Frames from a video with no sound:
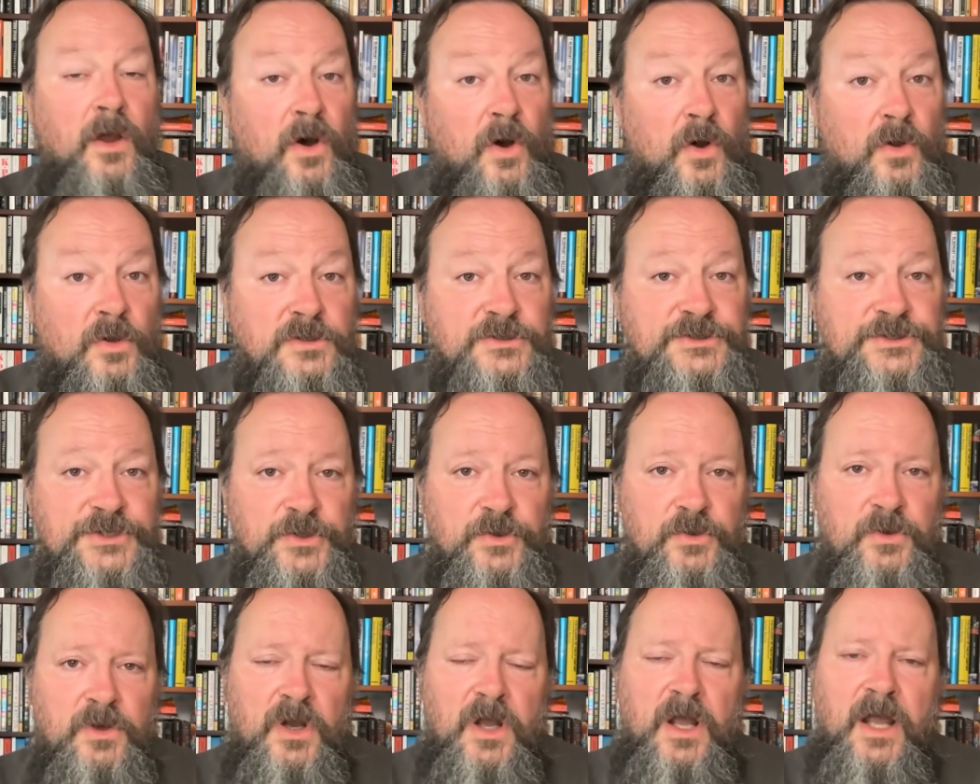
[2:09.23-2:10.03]

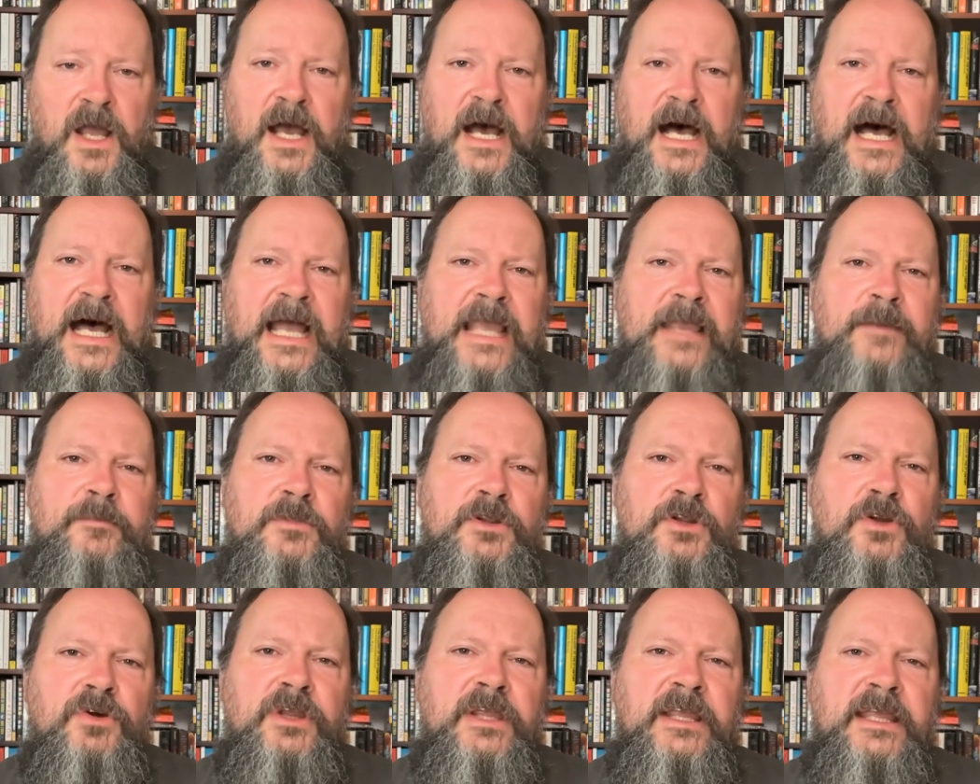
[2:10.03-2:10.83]
Also, I am
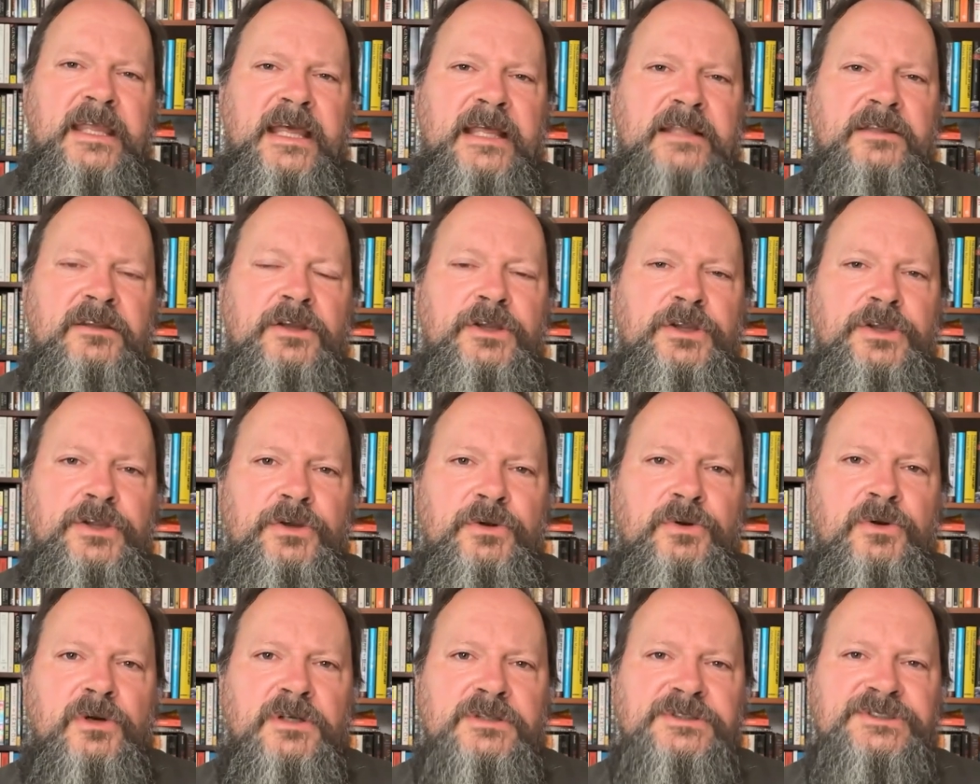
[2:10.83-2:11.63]
looking at
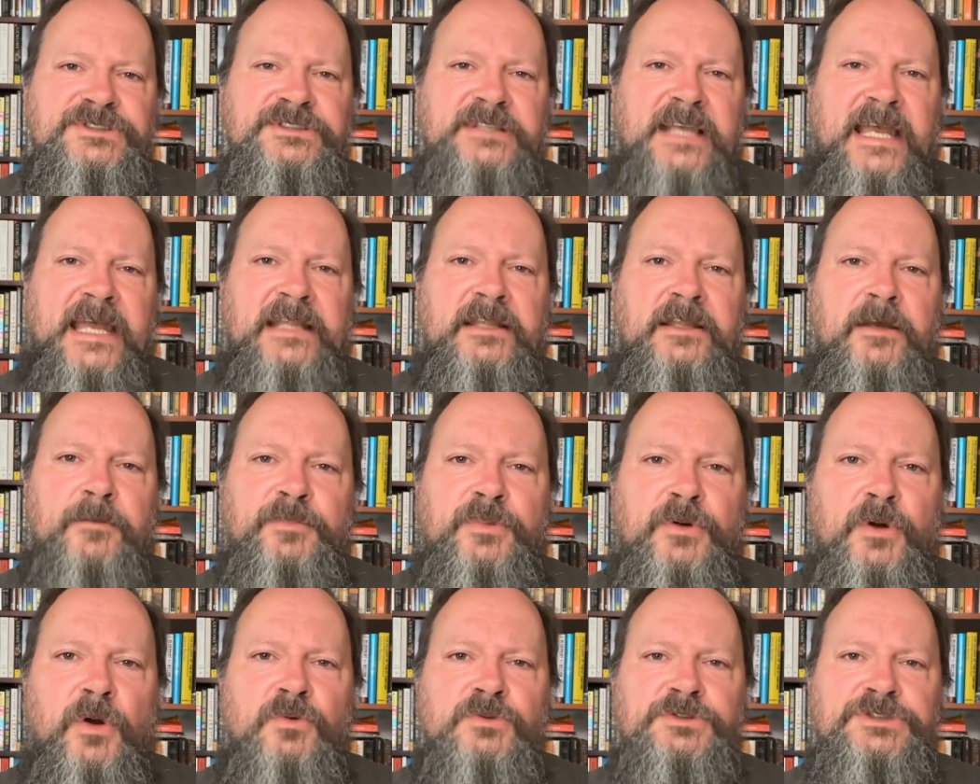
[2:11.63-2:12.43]
cures and
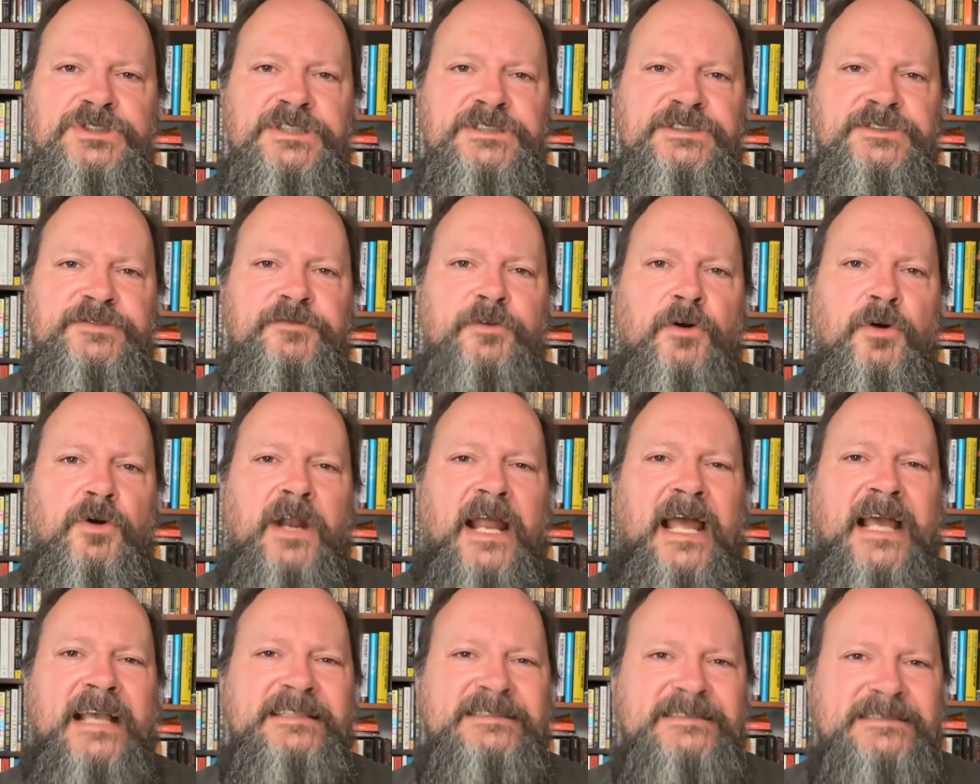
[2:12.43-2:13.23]
approaches for
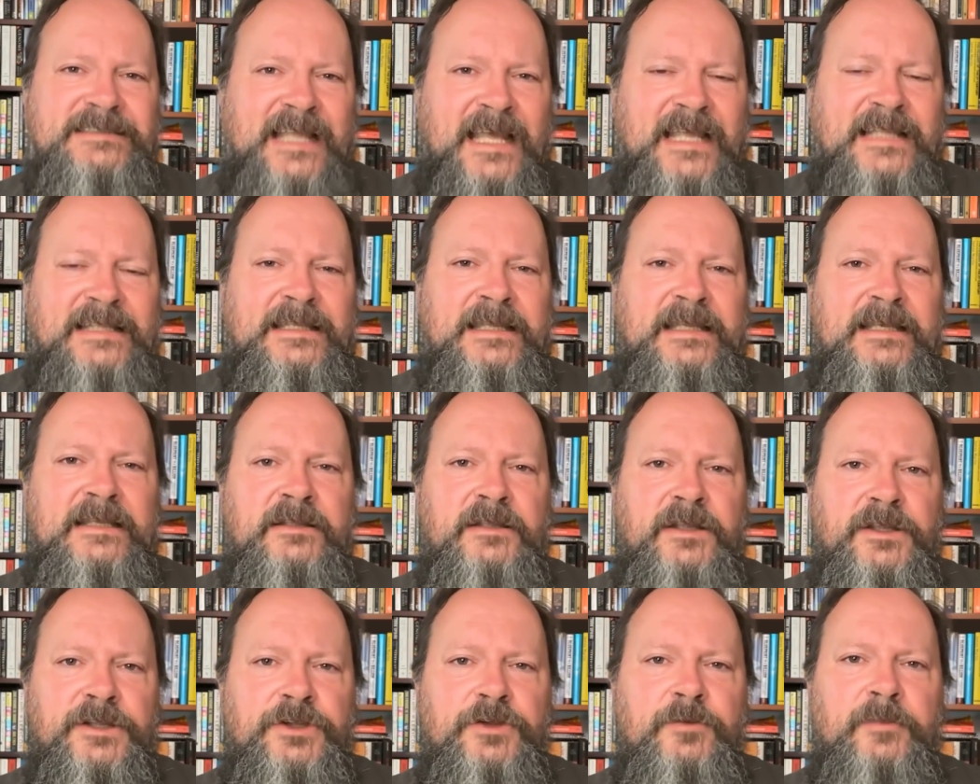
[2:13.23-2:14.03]
extending
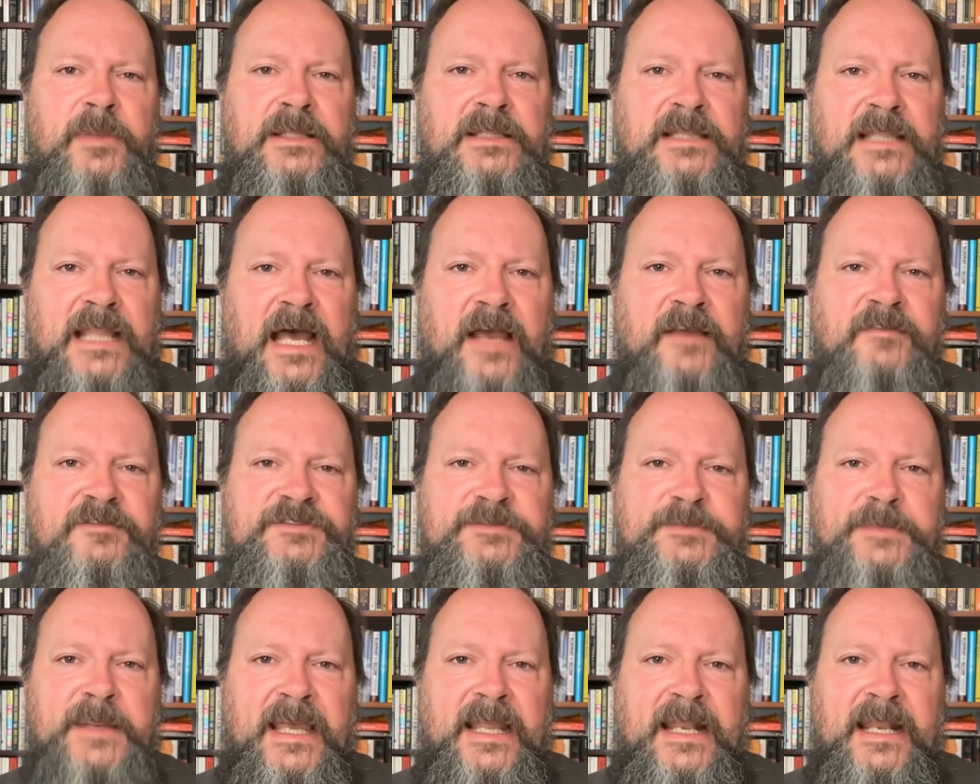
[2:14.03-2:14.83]
the human
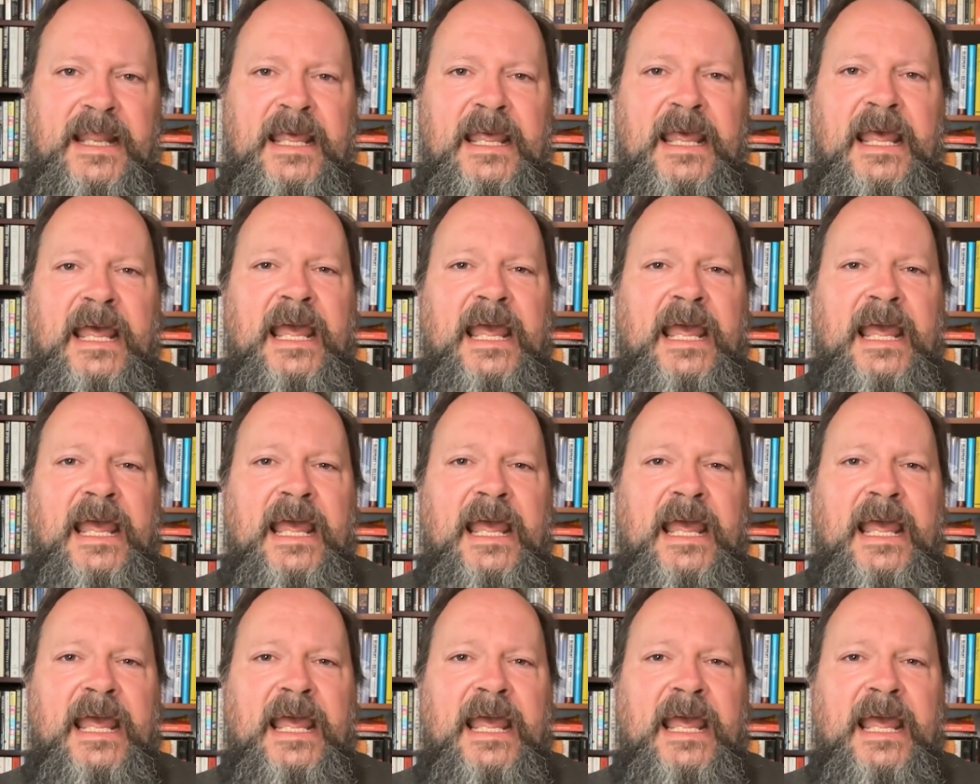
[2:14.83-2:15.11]
lifespan